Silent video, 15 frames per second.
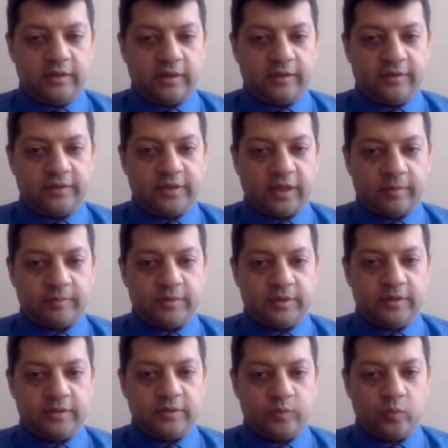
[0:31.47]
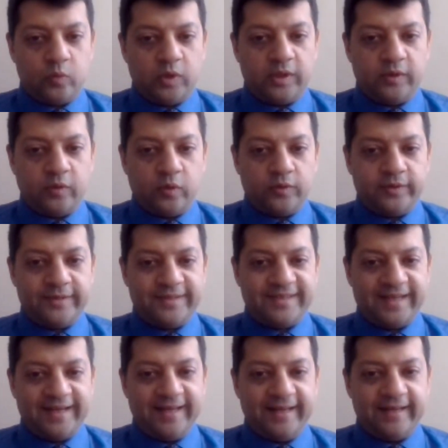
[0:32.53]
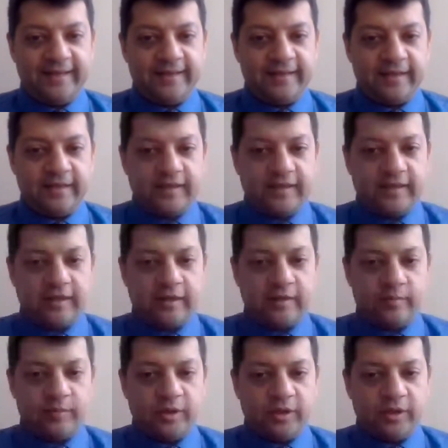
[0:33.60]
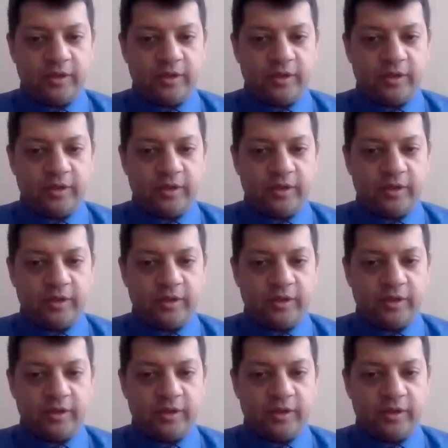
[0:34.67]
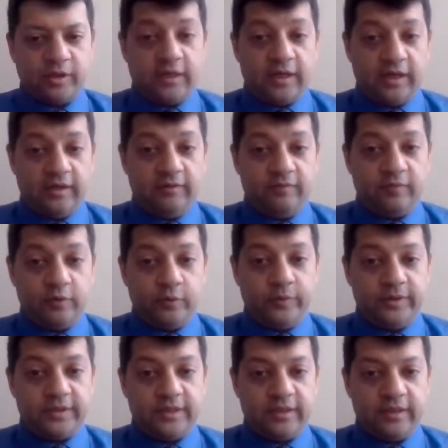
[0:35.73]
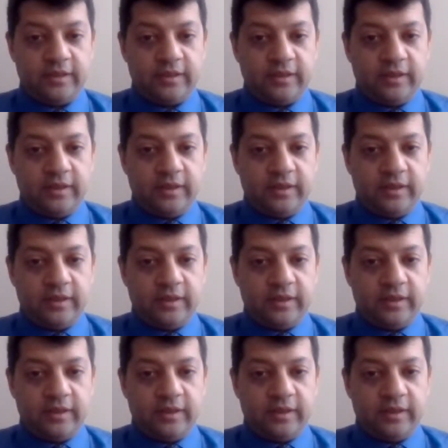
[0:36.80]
other chapters, one on selling, marketing and sales and influencing,